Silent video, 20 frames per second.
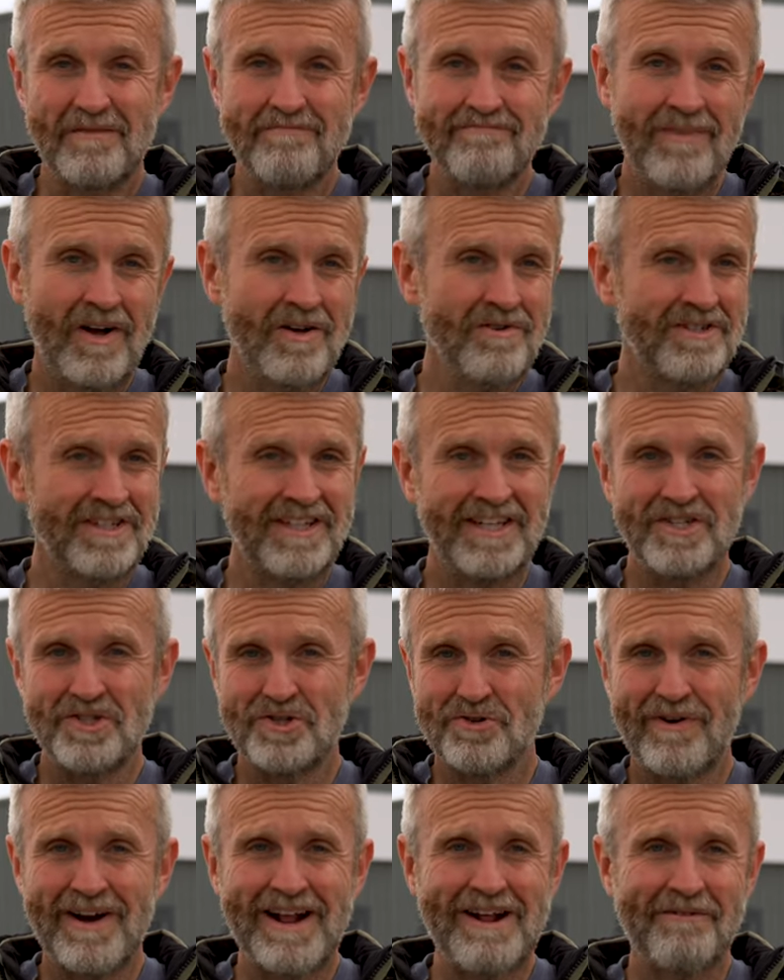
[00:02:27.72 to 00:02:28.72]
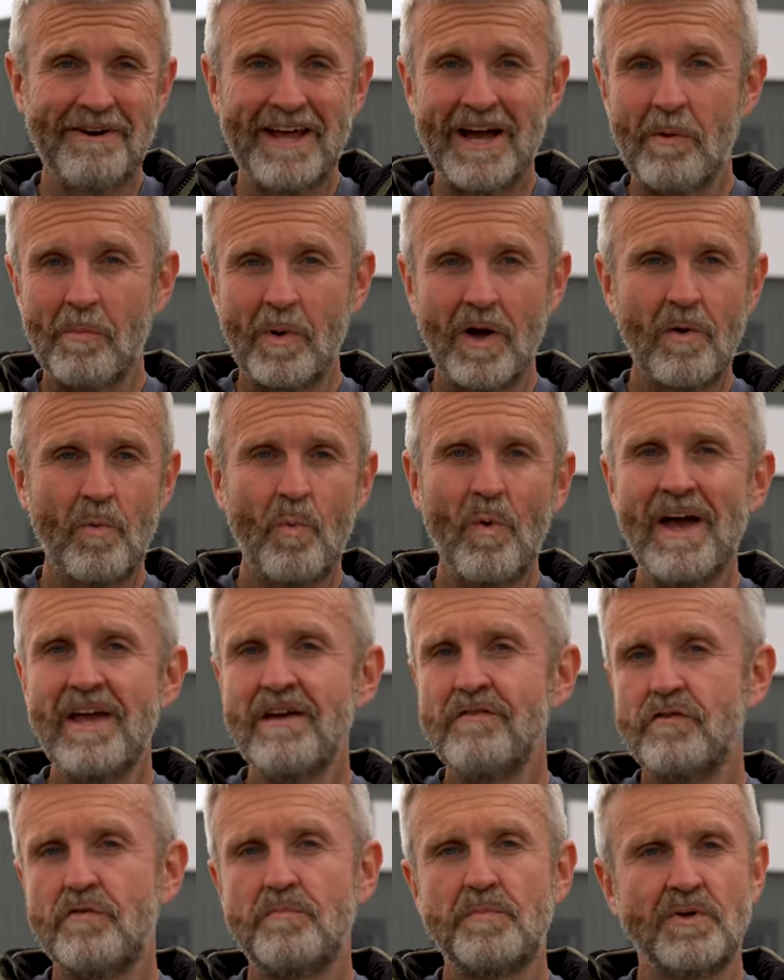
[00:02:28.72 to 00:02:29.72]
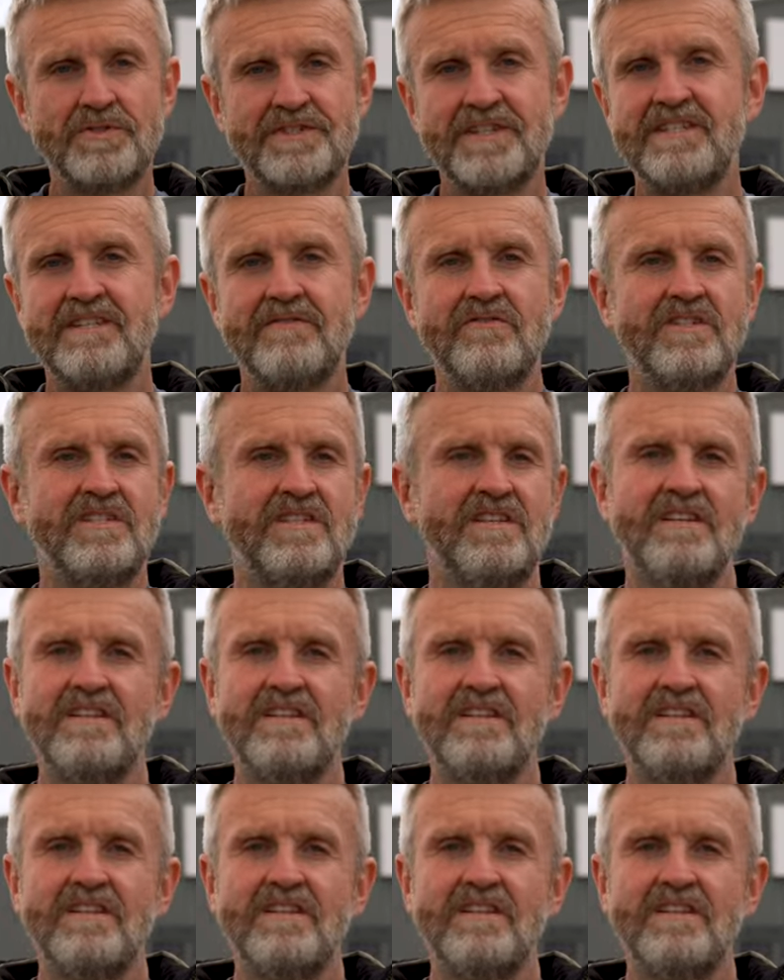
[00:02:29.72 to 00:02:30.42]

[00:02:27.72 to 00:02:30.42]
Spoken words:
are mostly drowned out by a wave of positivity.